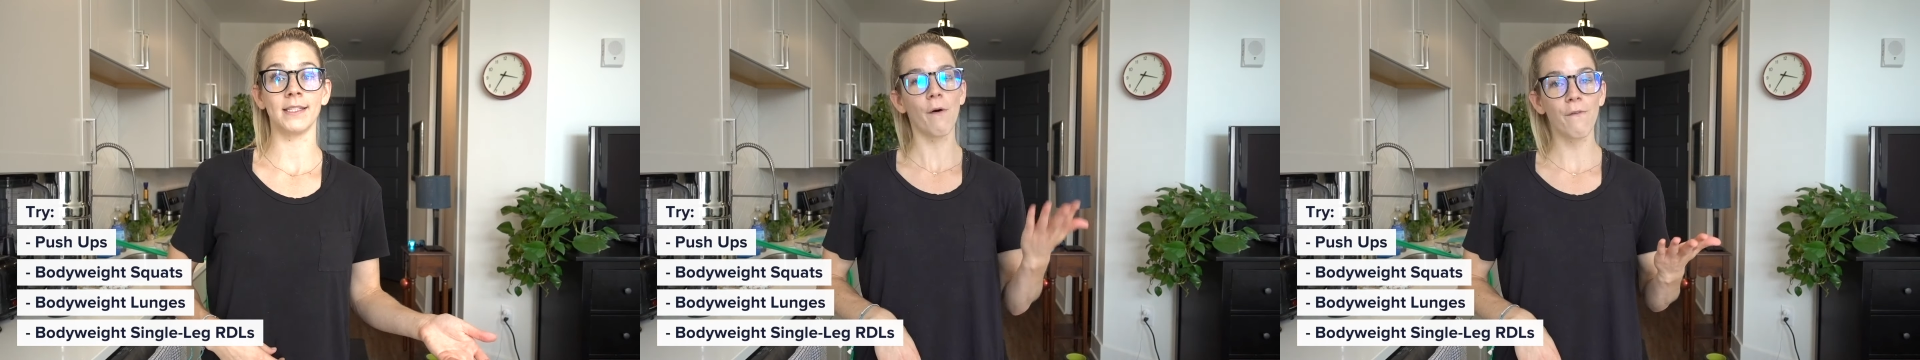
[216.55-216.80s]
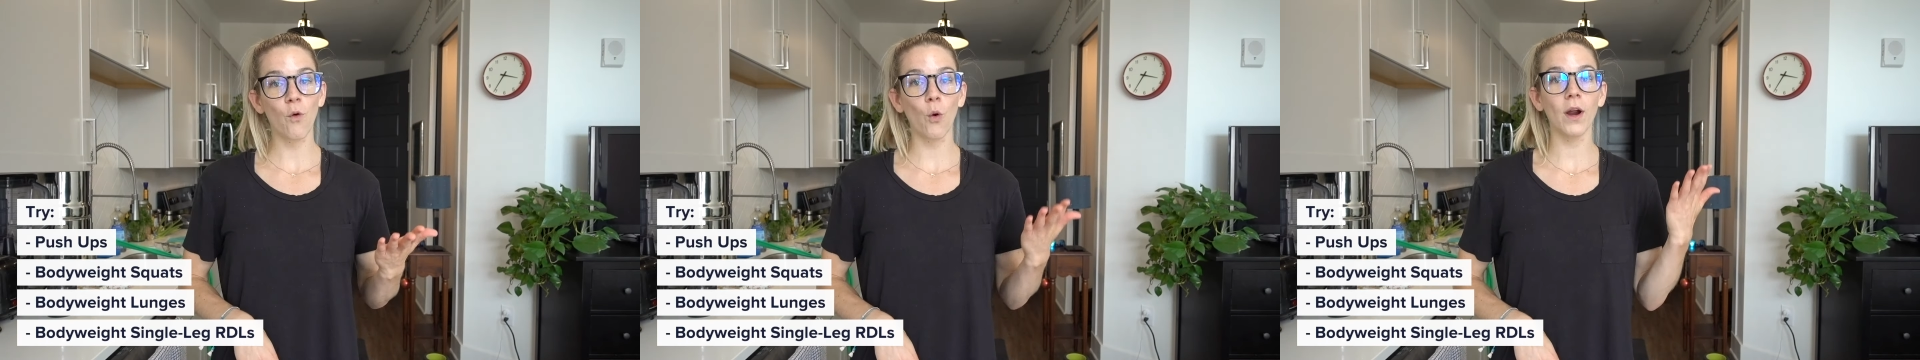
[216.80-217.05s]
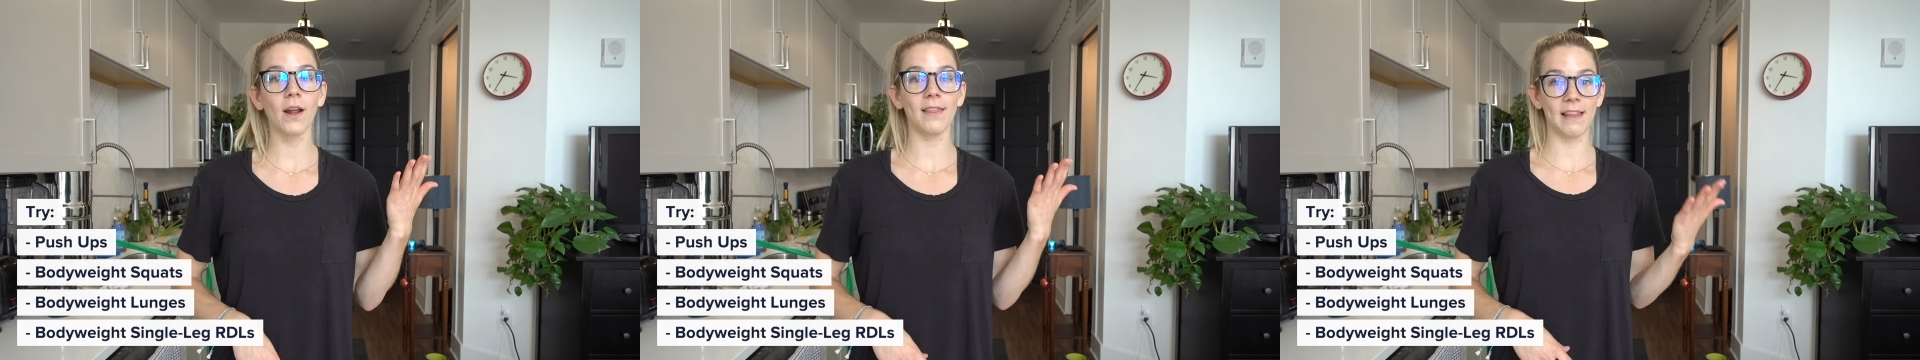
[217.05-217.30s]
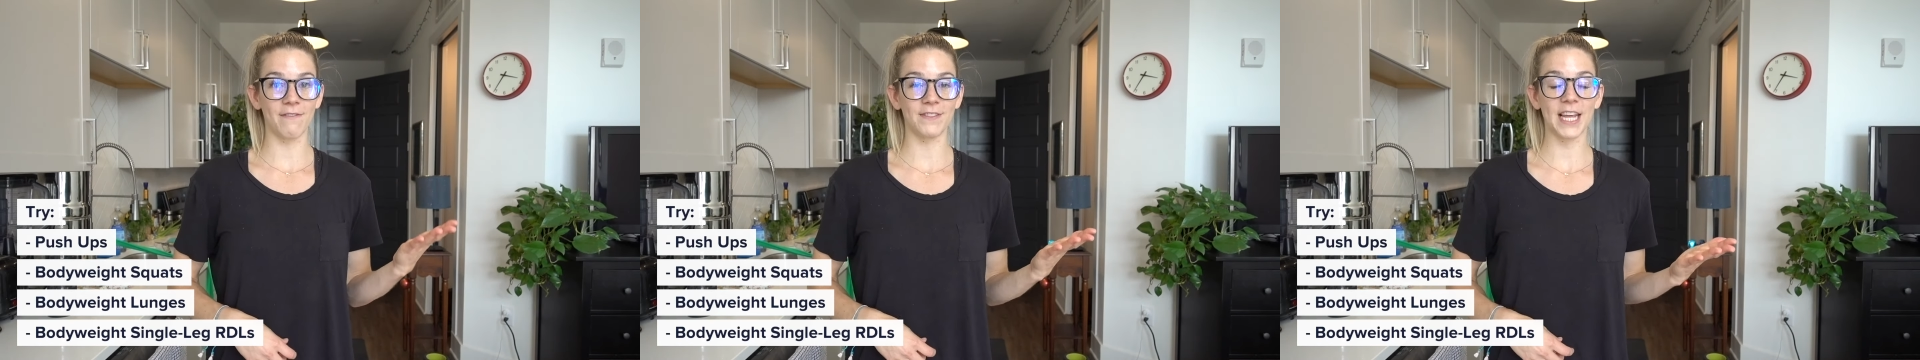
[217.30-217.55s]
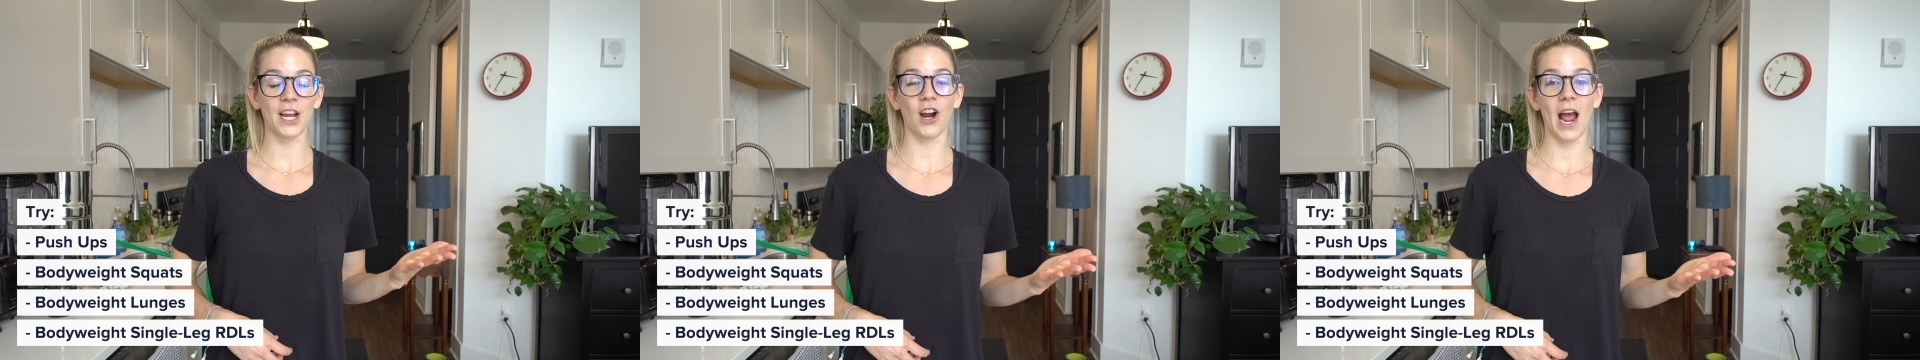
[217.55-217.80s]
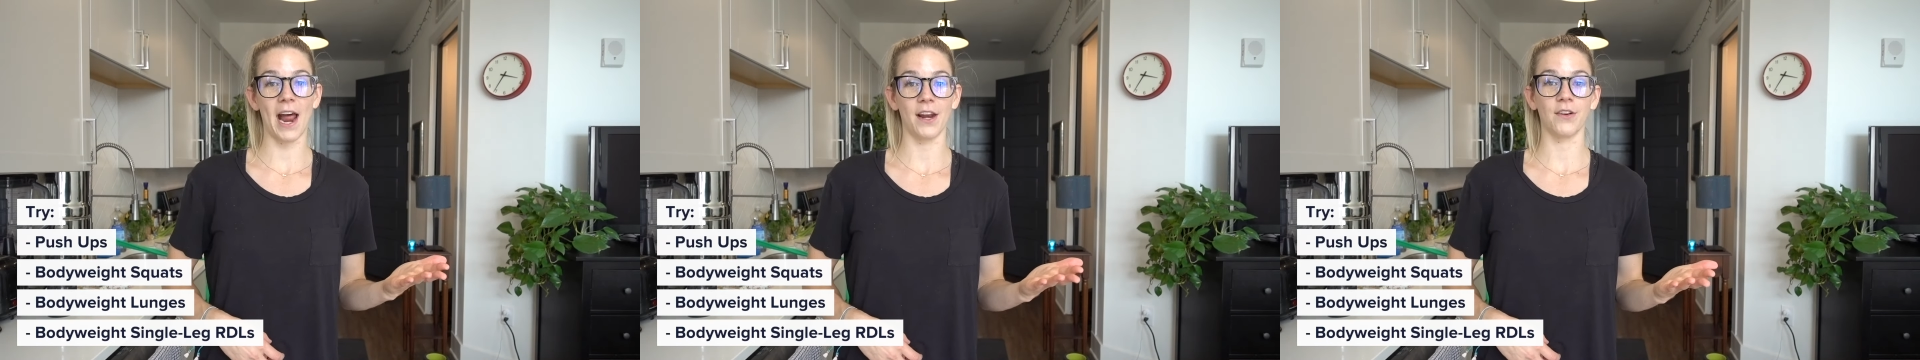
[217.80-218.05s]
Before lifting or
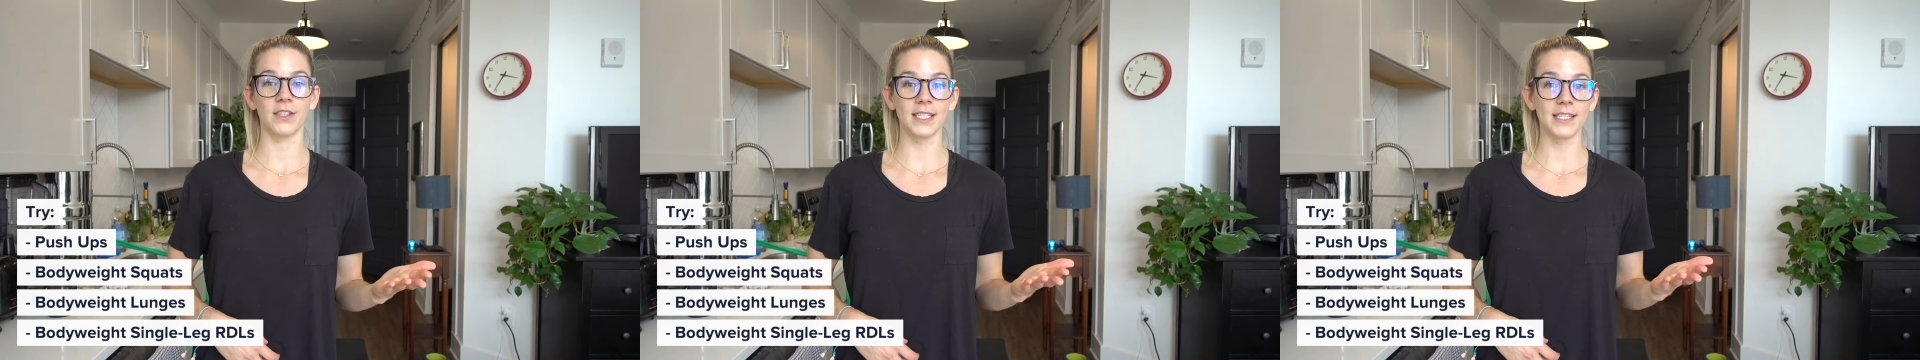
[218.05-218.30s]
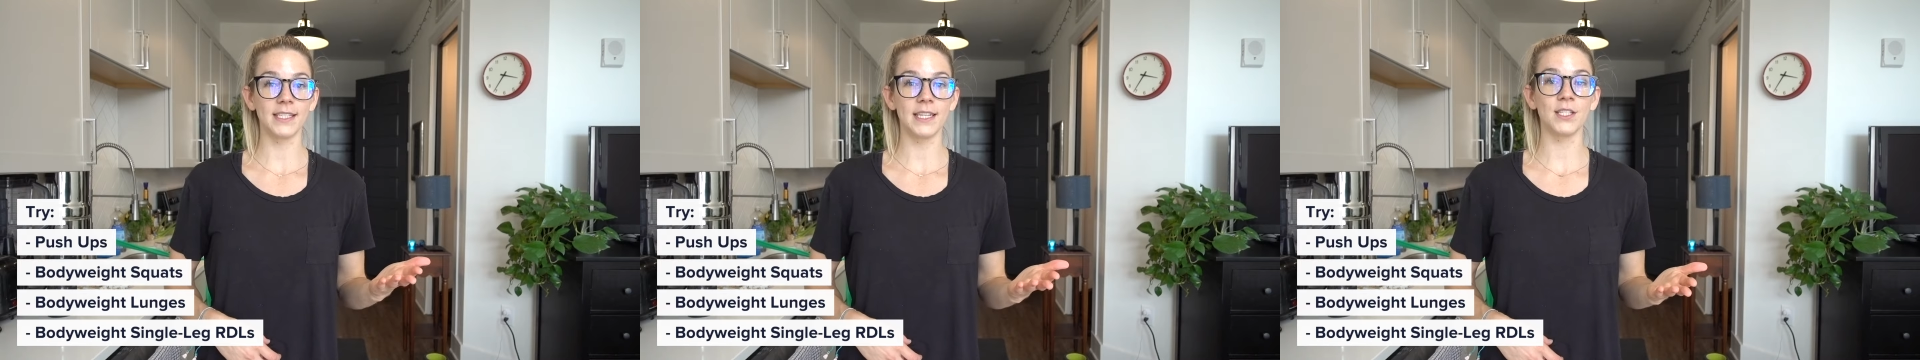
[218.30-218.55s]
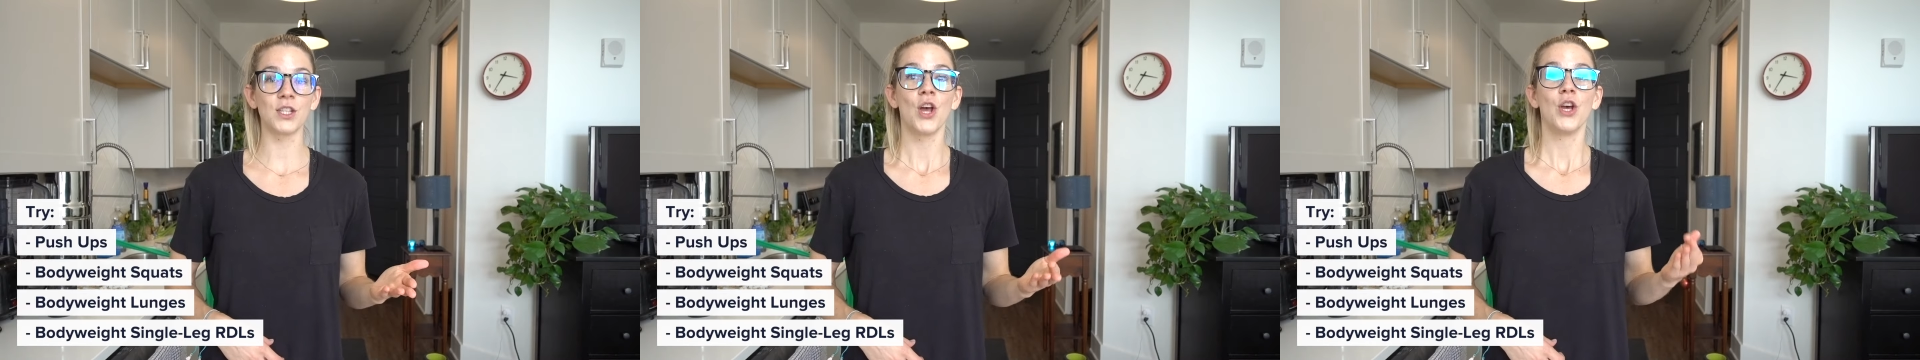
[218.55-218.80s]
adding resistance,